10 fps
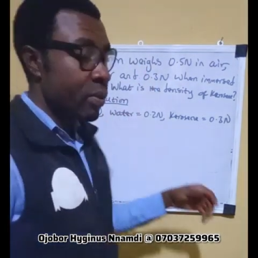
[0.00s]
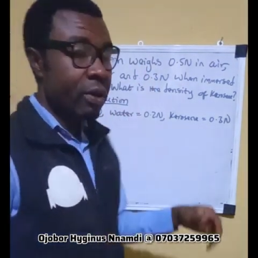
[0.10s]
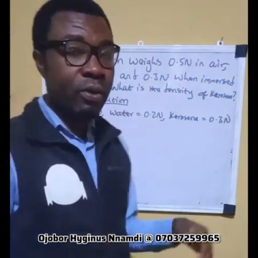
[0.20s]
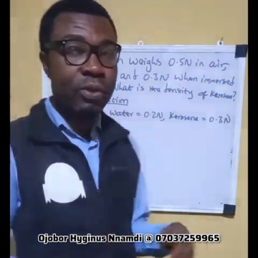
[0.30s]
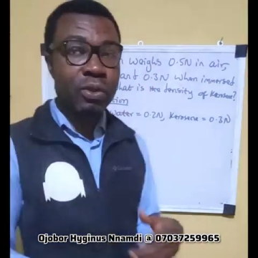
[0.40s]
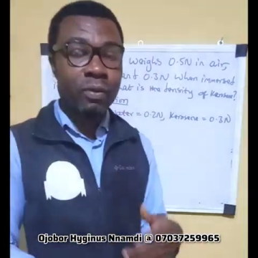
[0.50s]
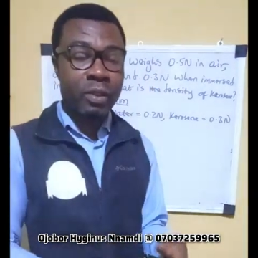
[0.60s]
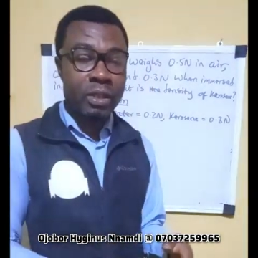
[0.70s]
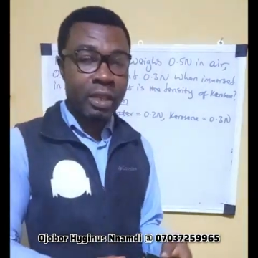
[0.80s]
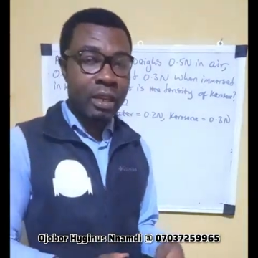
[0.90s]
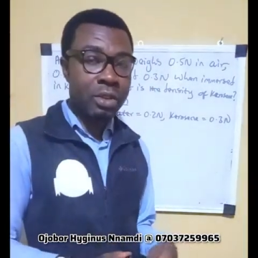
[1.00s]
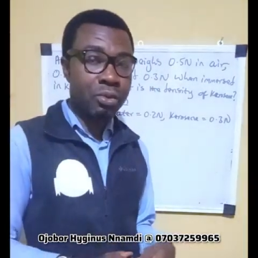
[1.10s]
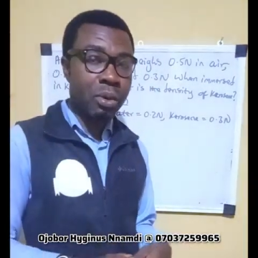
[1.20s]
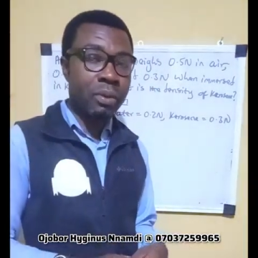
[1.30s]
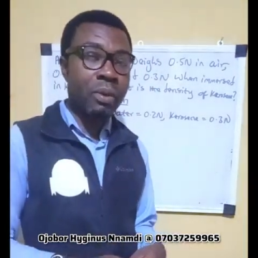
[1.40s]
we're going to solve it as
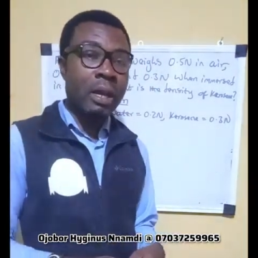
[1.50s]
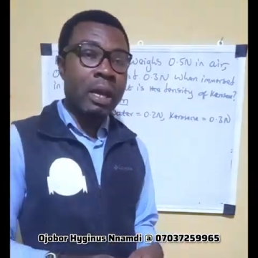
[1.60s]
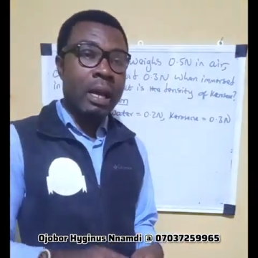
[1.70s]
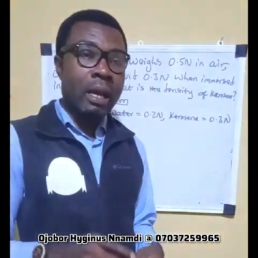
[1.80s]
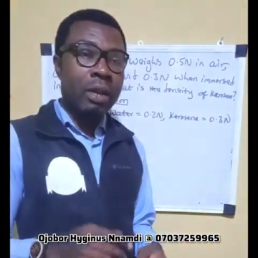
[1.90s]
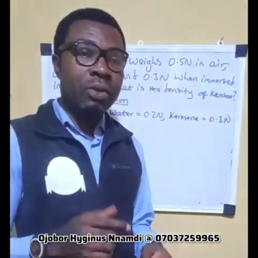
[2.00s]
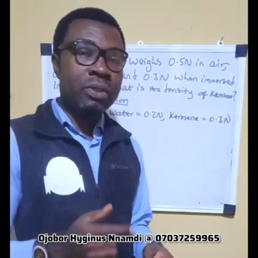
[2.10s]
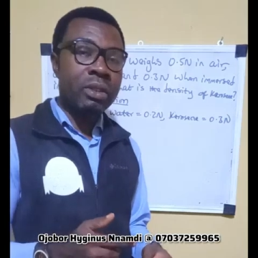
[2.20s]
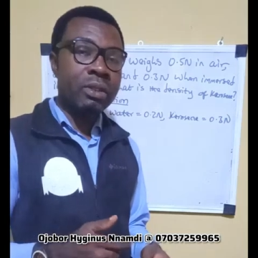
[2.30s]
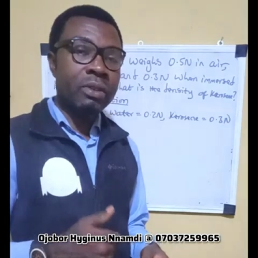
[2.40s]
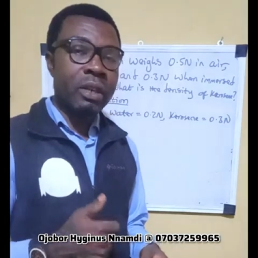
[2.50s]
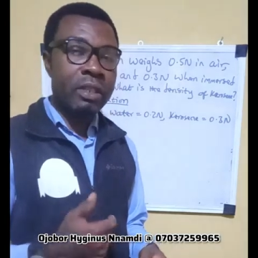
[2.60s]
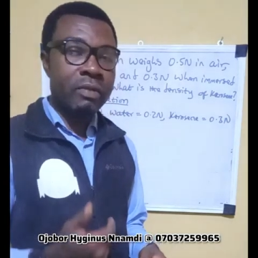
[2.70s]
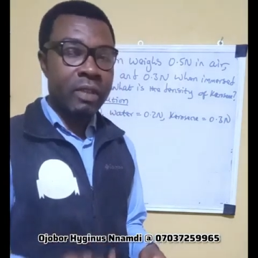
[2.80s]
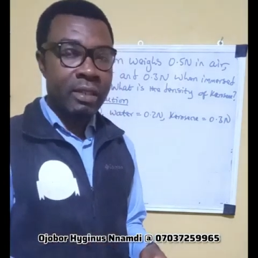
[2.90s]
well using the
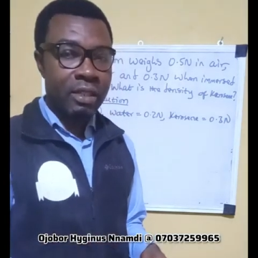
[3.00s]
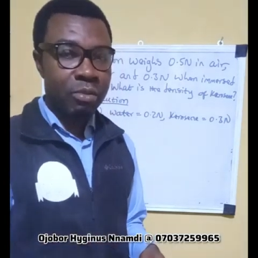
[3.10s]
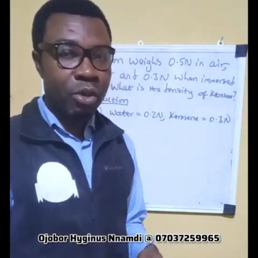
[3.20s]
relative density,